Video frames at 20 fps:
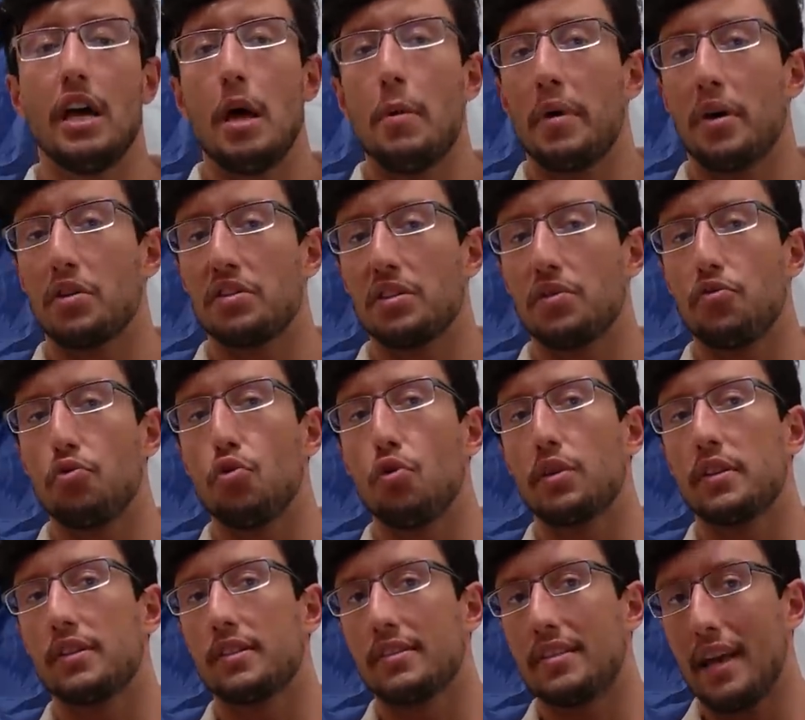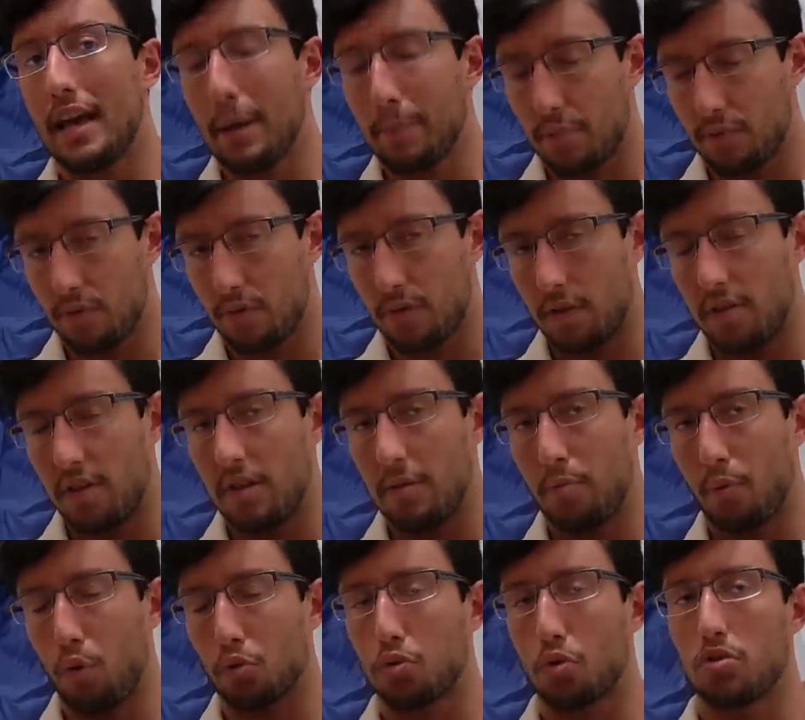Because if you accept the
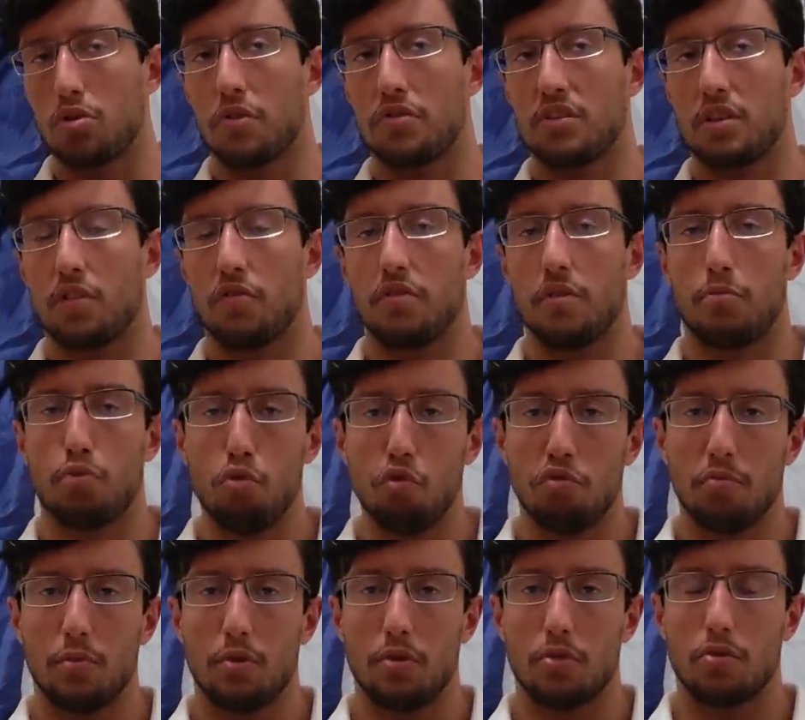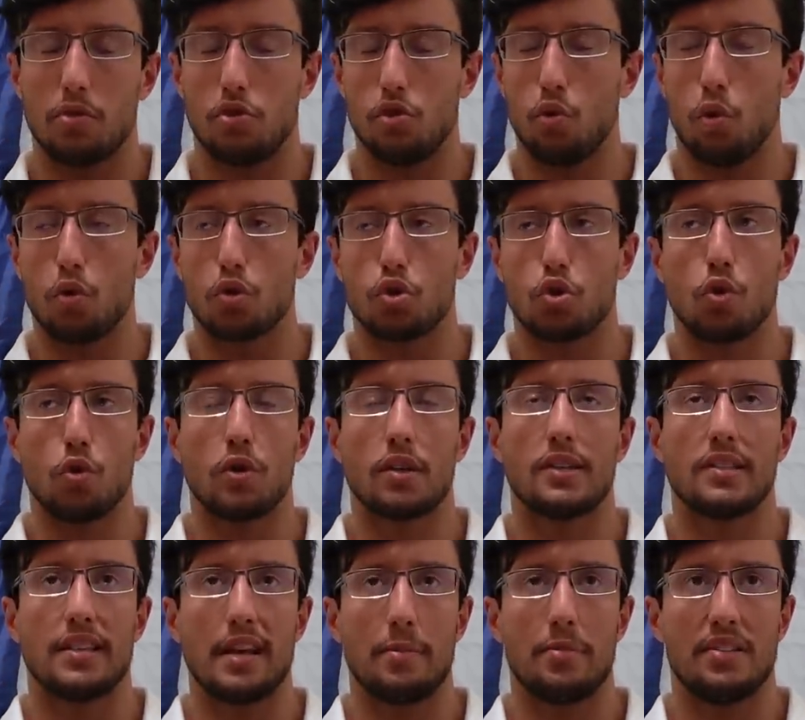importance of self-improvement, you also
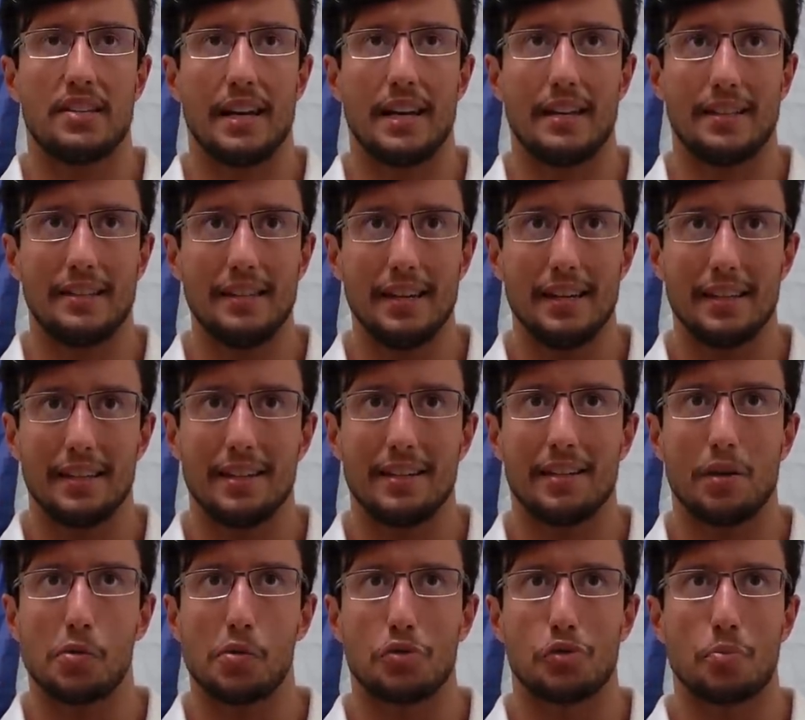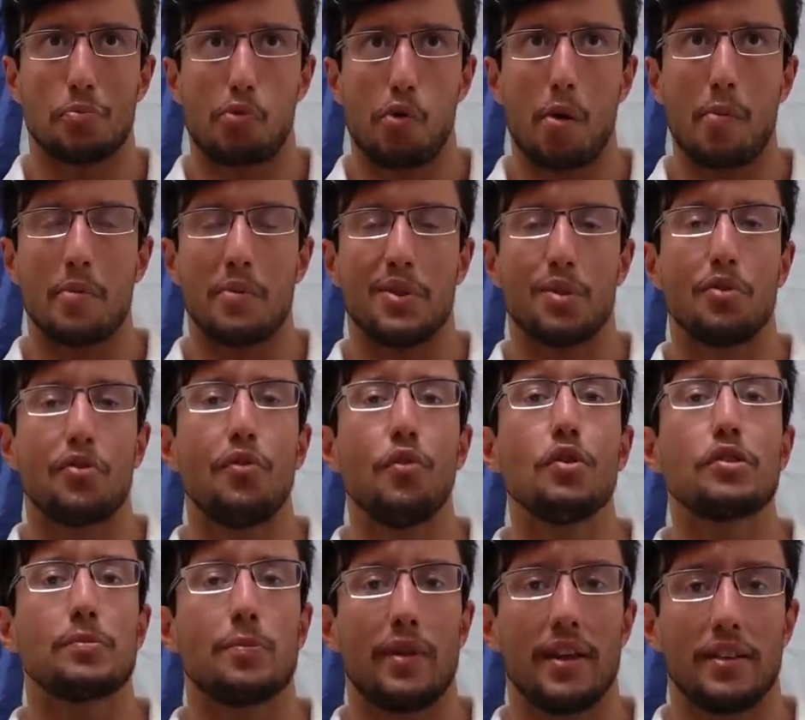accept the idea that there was a problem in the
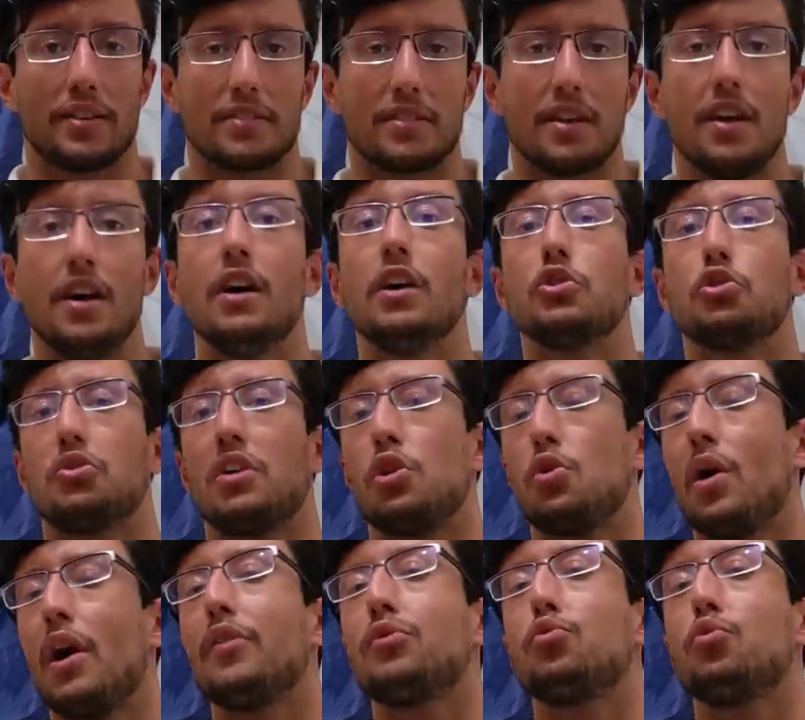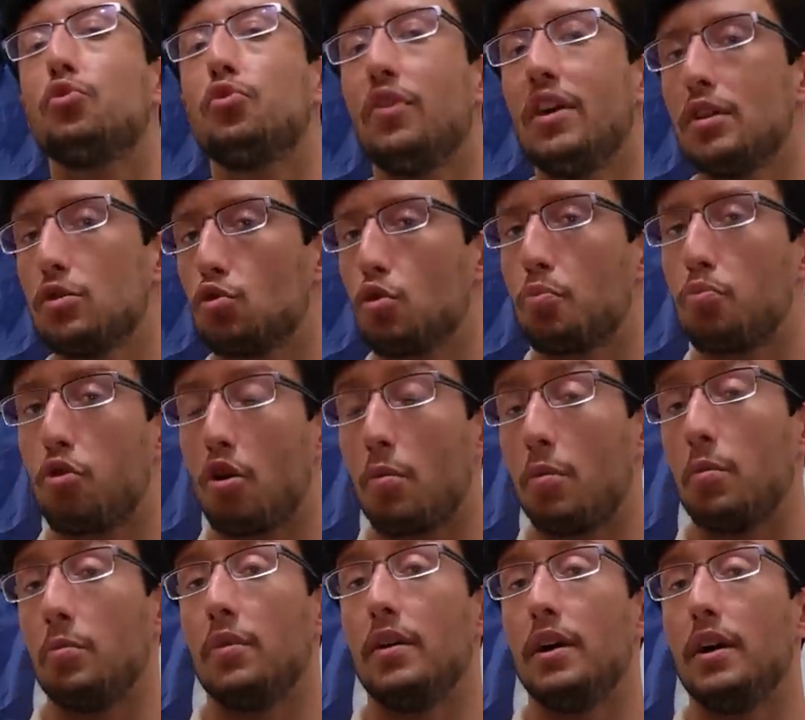first place. So now you have to face the
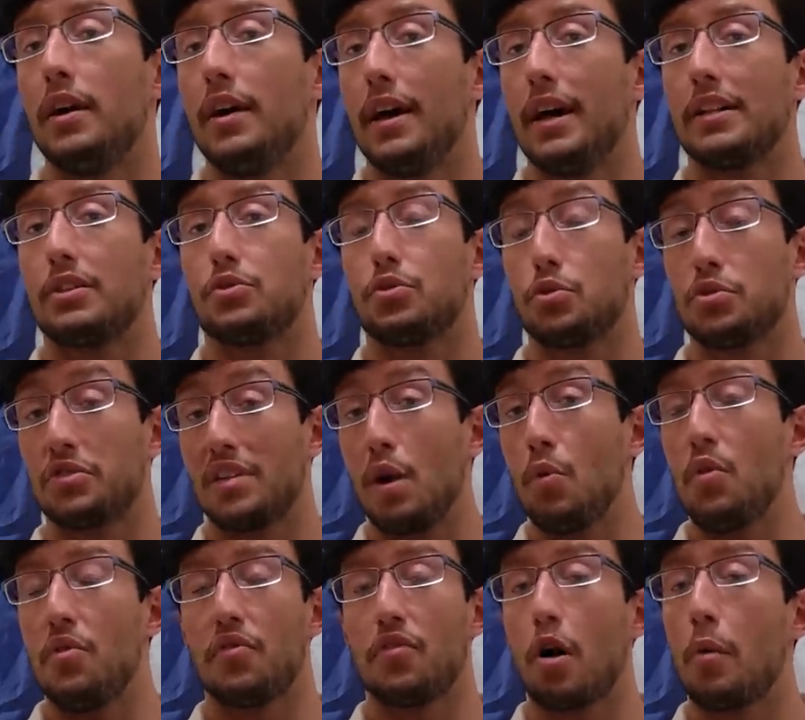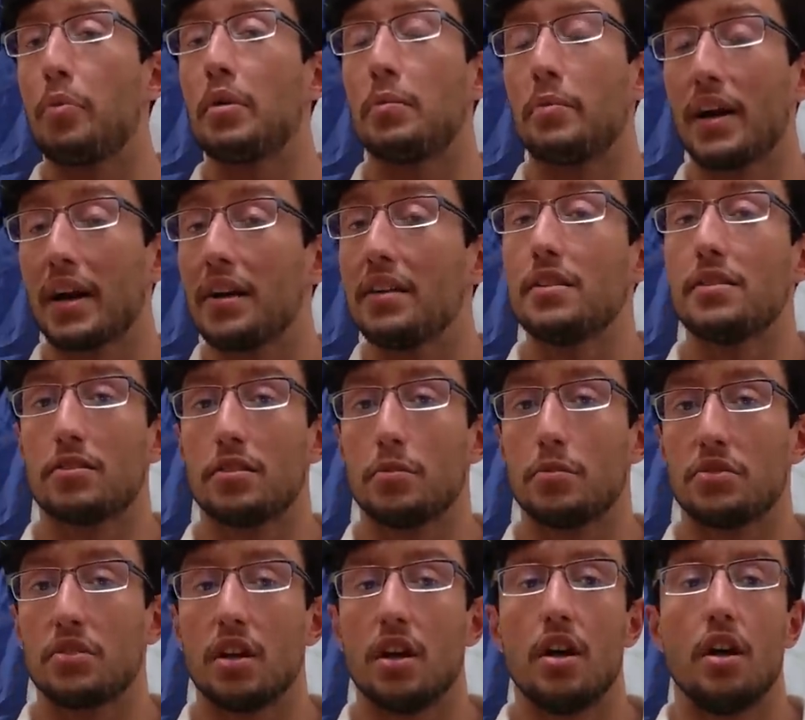problem. It's the same with coping
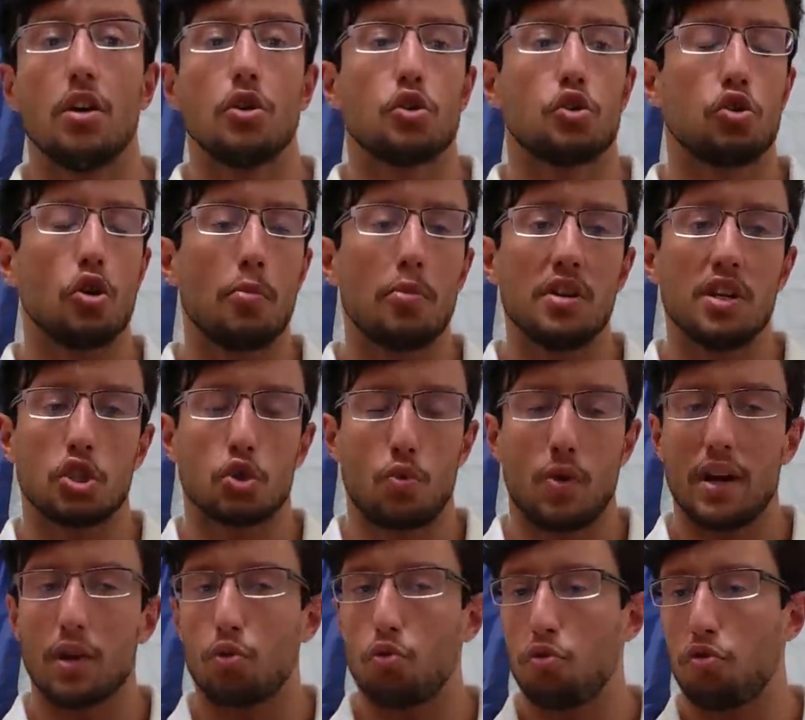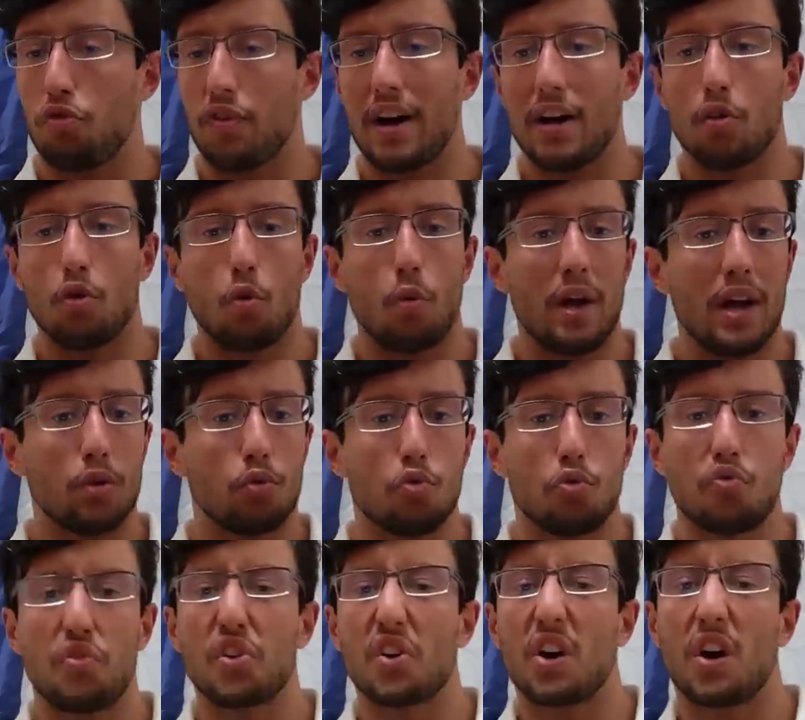mechanisms. Someone is trying to find a way to
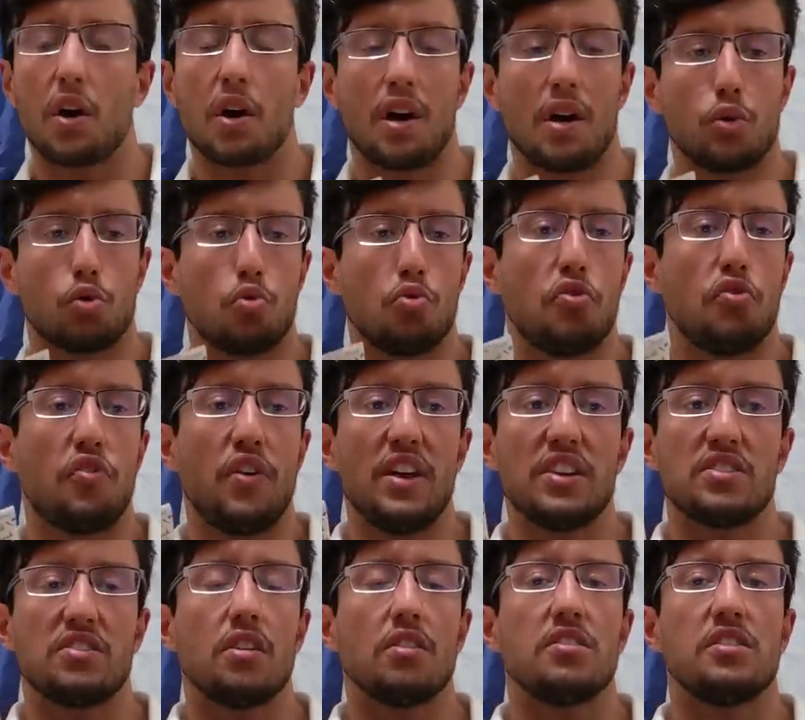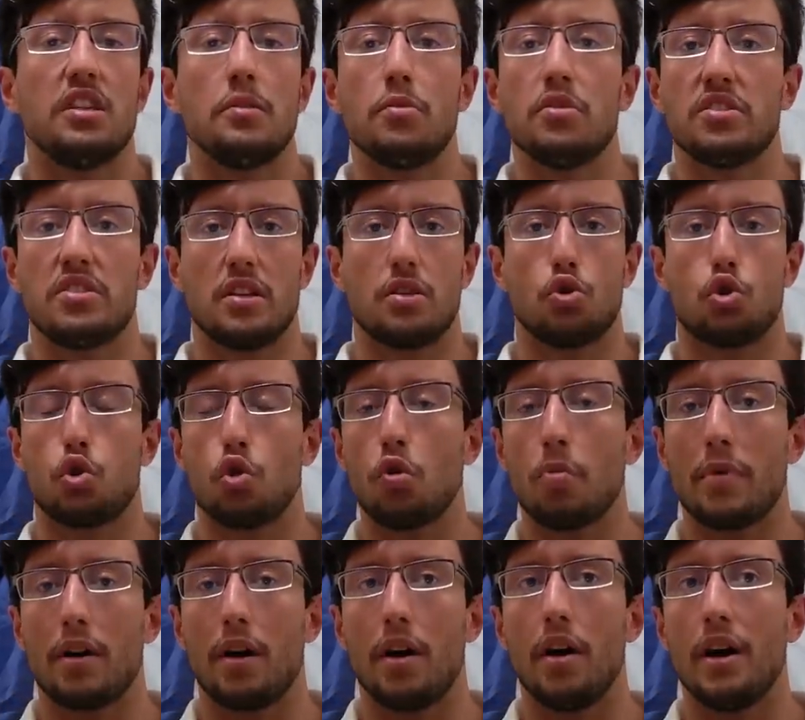figure out how to face their demons and
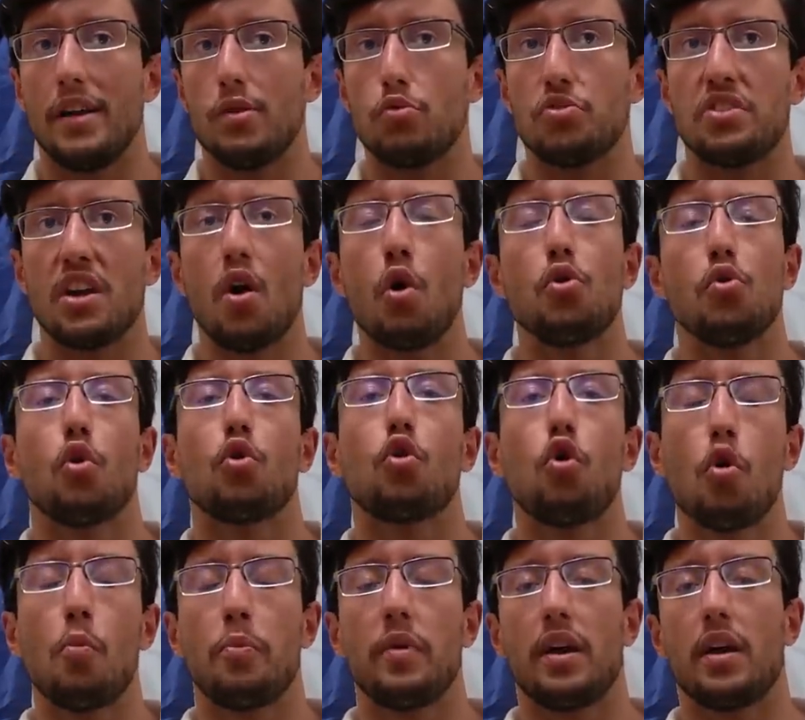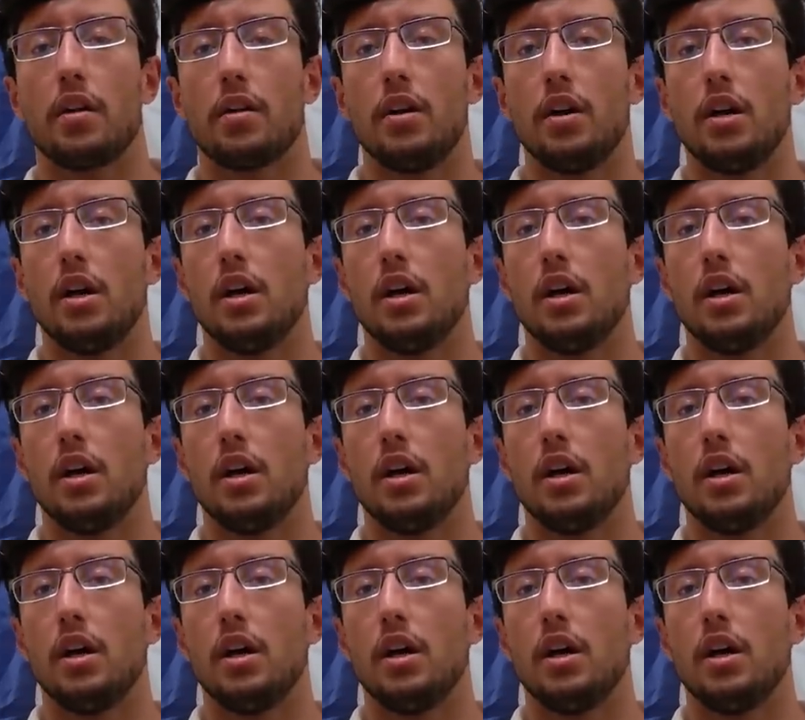trauma. And you say, oh, you're coping.